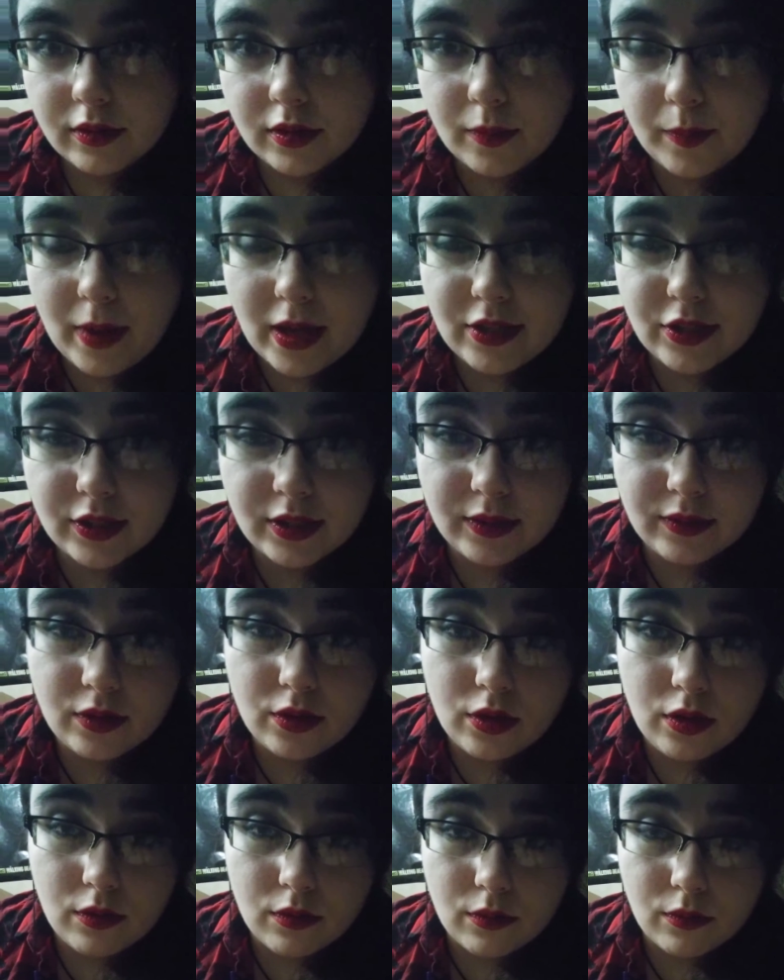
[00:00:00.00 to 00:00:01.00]
the magic is
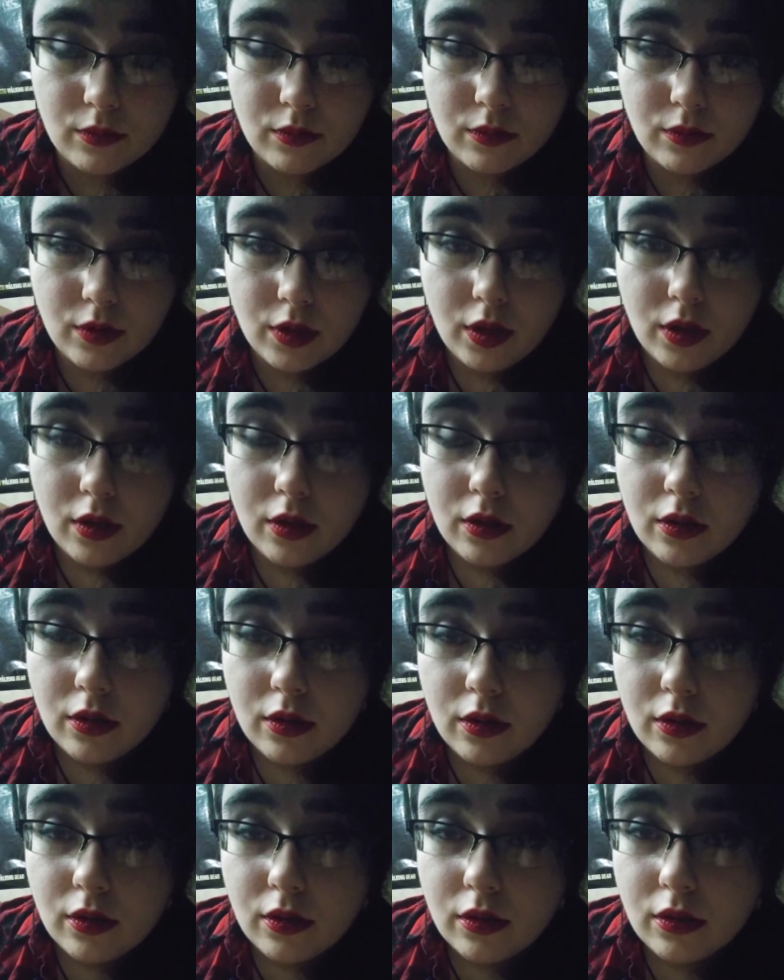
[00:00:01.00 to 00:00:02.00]
in you.
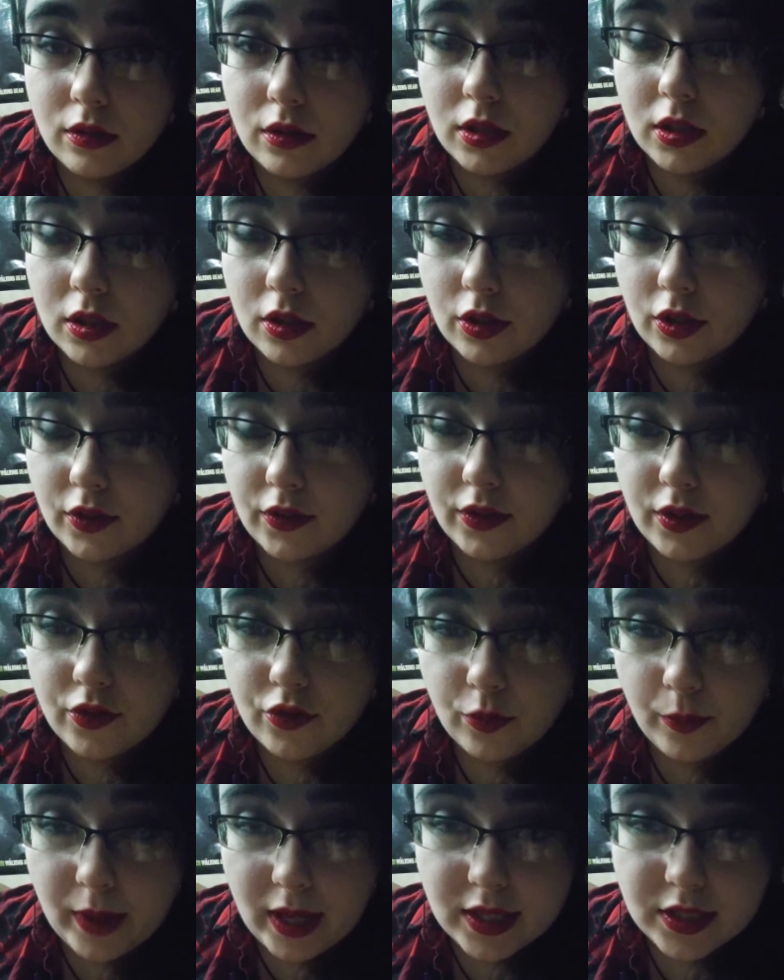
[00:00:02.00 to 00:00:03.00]
You heard of
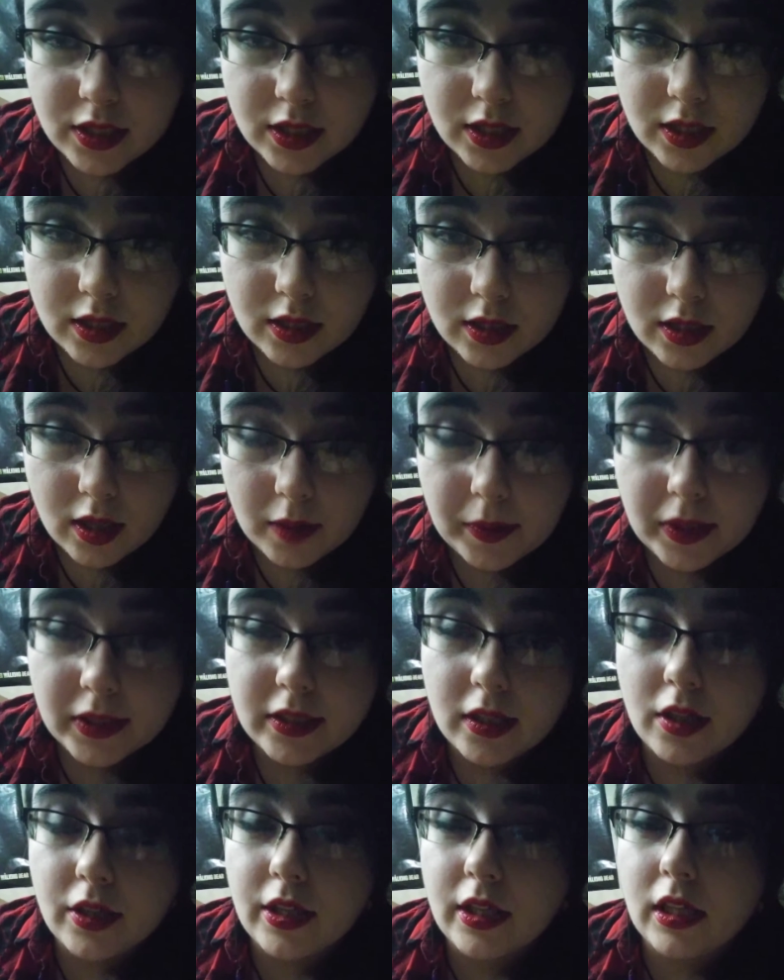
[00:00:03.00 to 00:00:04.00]
sigil magic? I'm not
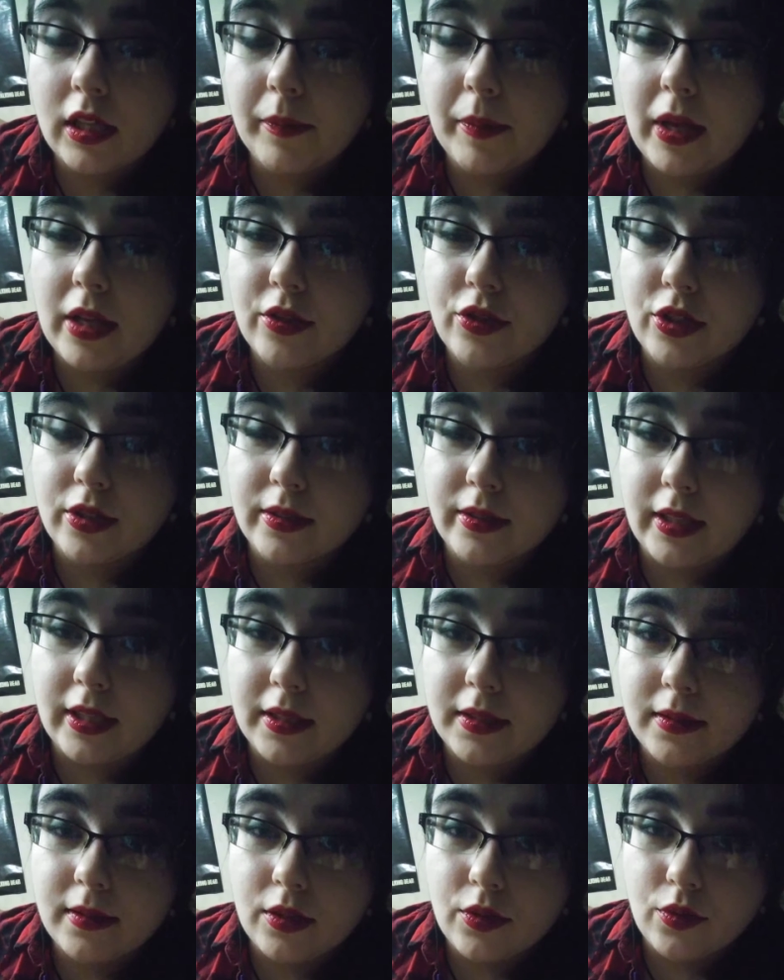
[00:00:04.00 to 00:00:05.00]
talking about just
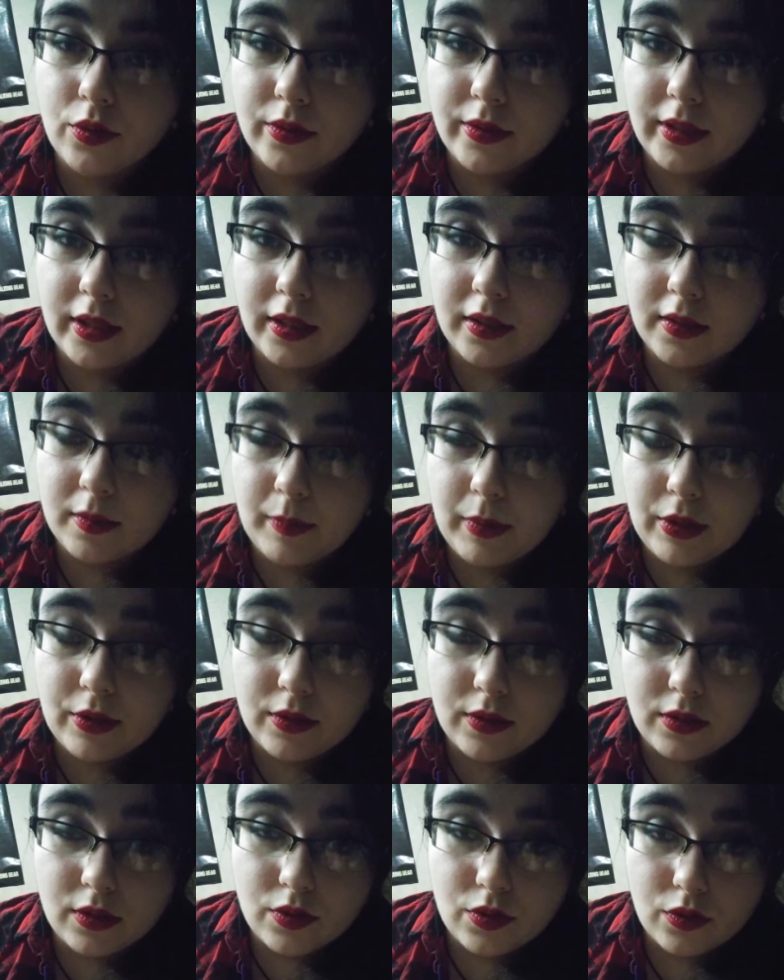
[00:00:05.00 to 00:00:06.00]
like sigils, like a
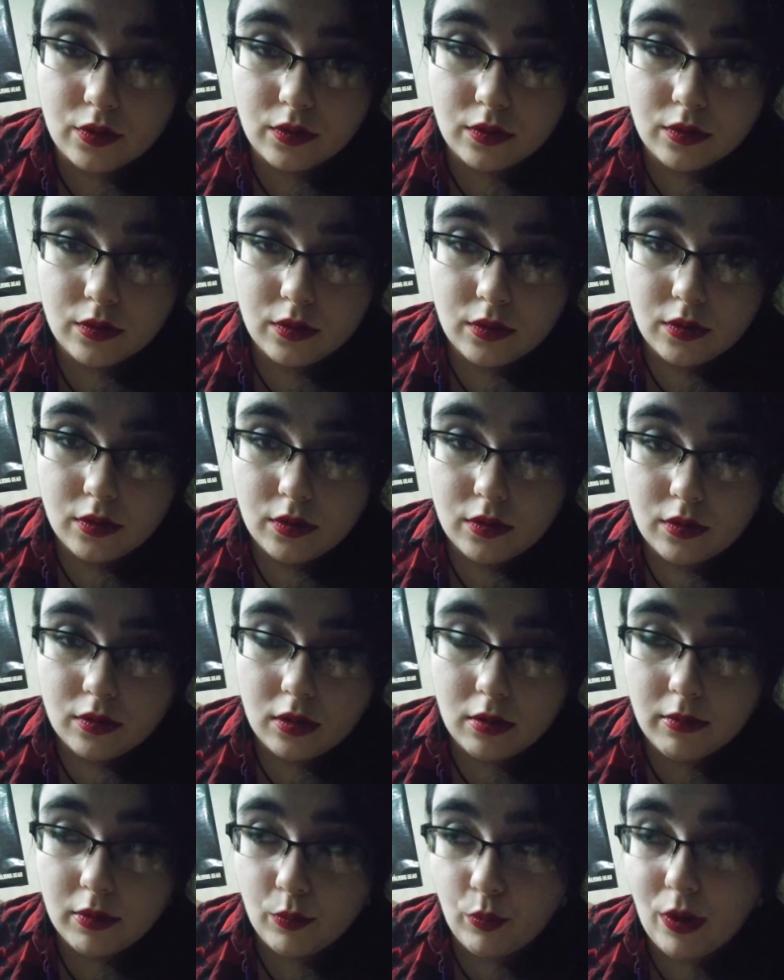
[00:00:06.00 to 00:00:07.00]
spirit sigil.
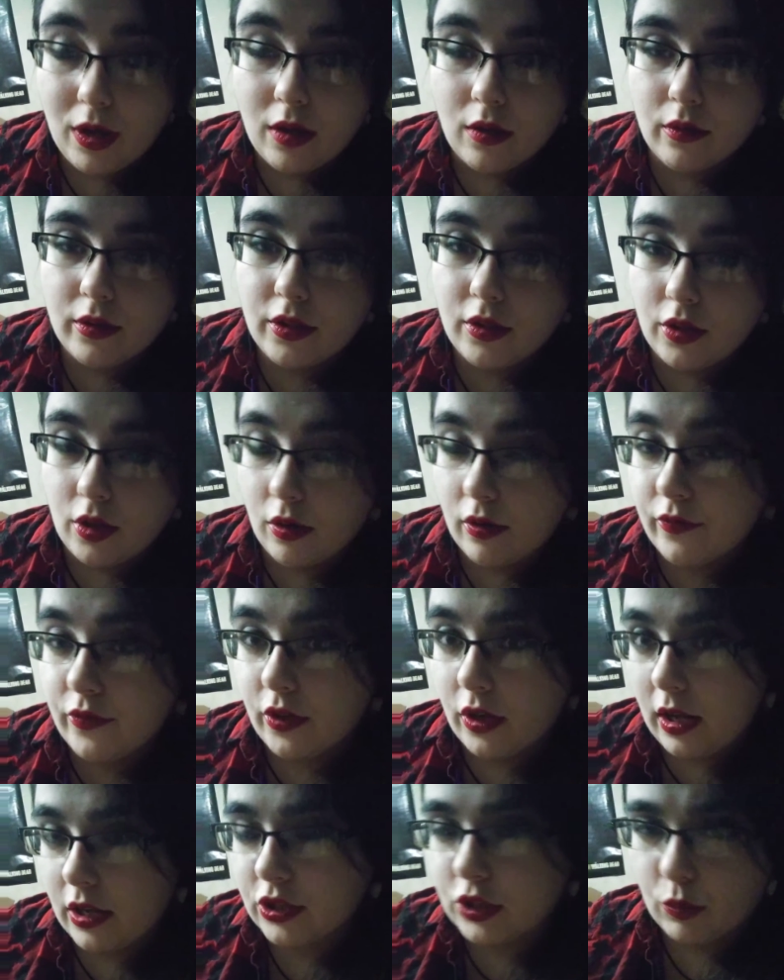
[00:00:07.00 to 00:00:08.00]
I mean, well, if
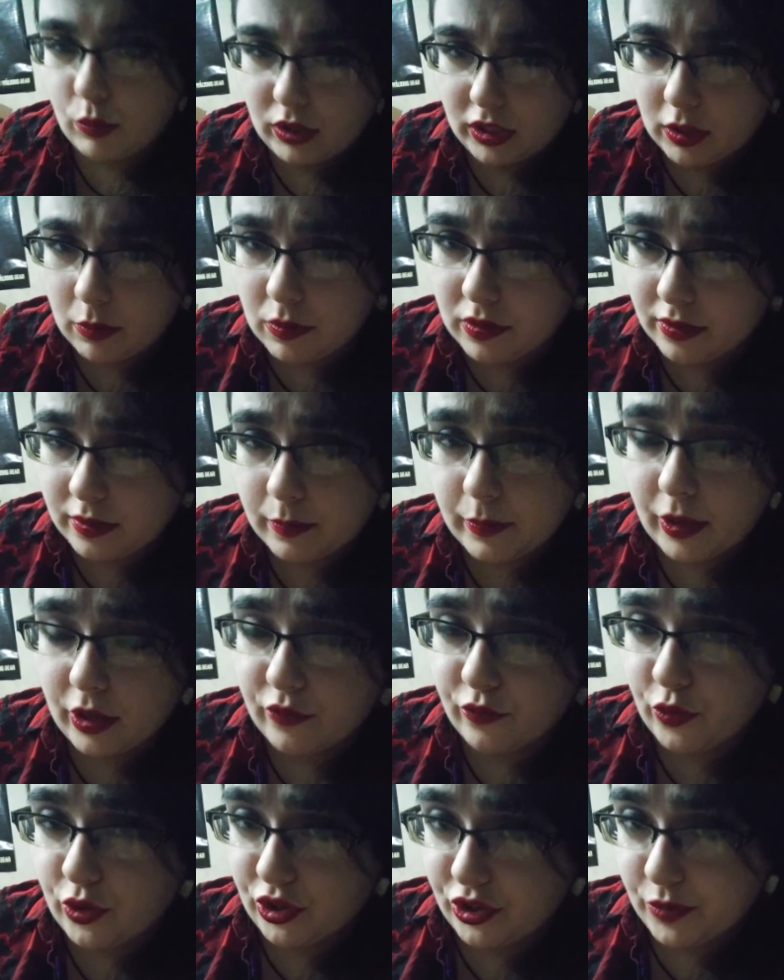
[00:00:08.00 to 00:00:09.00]
you're actually working with a
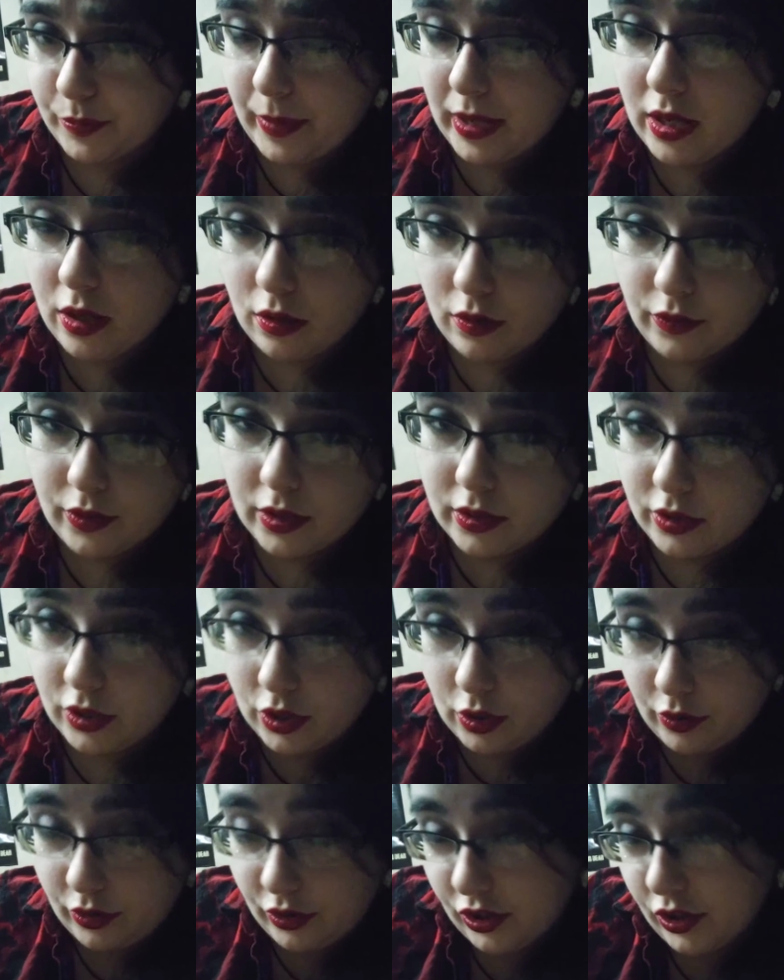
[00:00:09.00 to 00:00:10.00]
spirit for your spell, then,
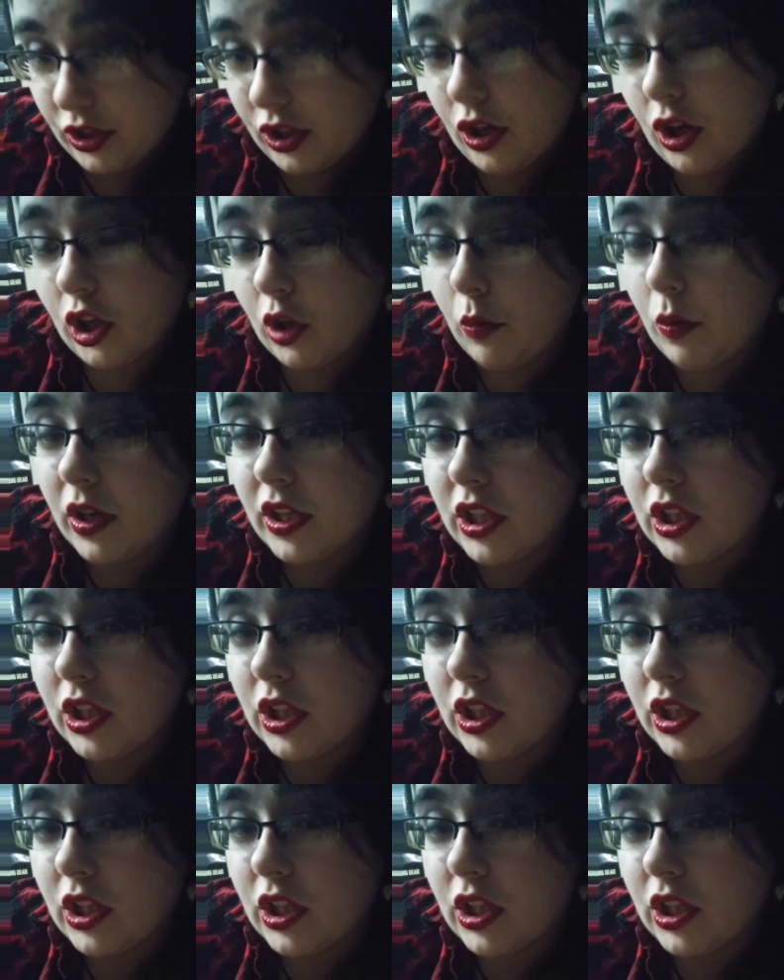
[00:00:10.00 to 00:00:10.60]
you're going to want